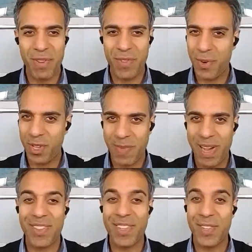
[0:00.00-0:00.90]
We've talked
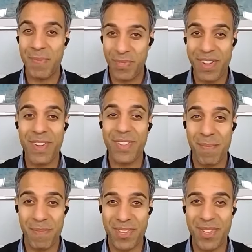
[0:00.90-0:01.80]
about this in previous
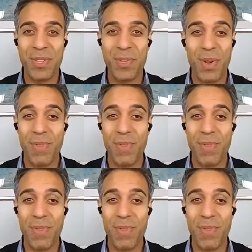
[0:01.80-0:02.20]
episodes where